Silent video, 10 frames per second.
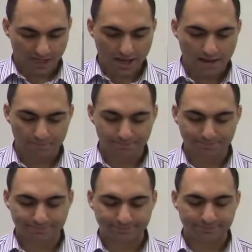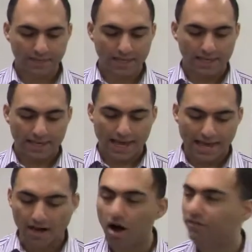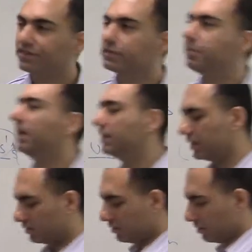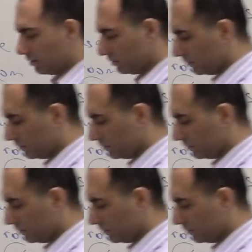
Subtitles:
Yeah. An office building here.